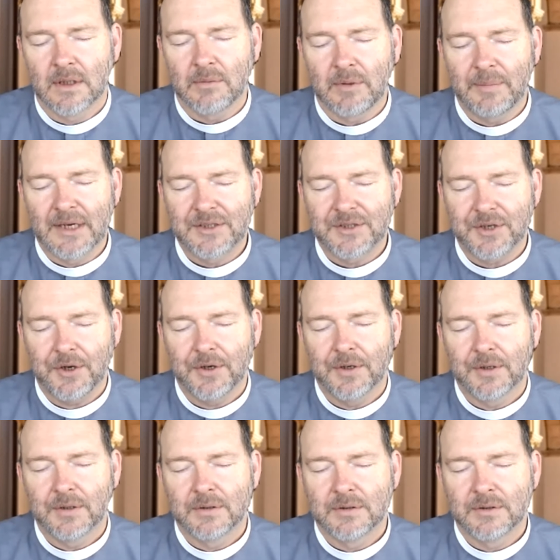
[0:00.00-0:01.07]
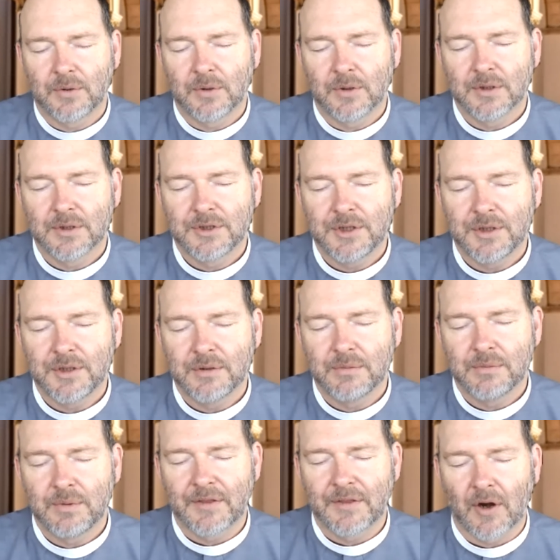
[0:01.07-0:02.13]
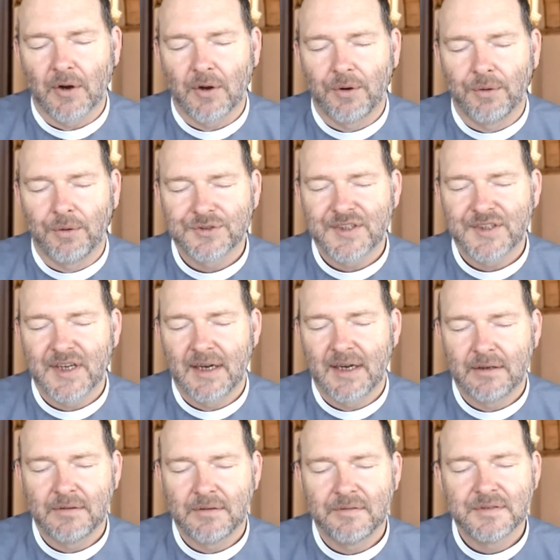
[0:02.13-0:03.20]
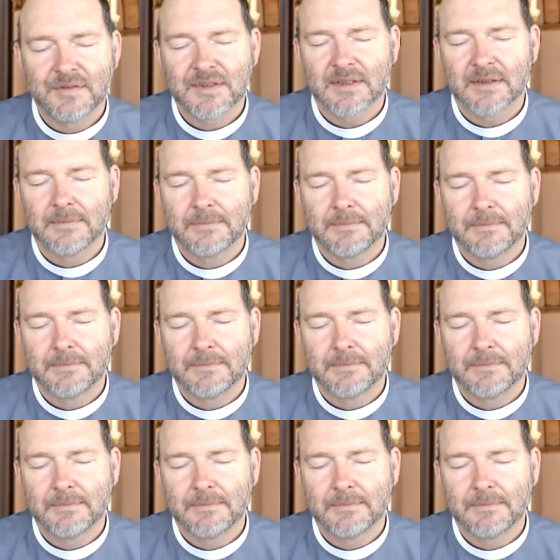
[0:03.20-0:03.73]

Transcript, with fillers: We may turn towards you with our whole selves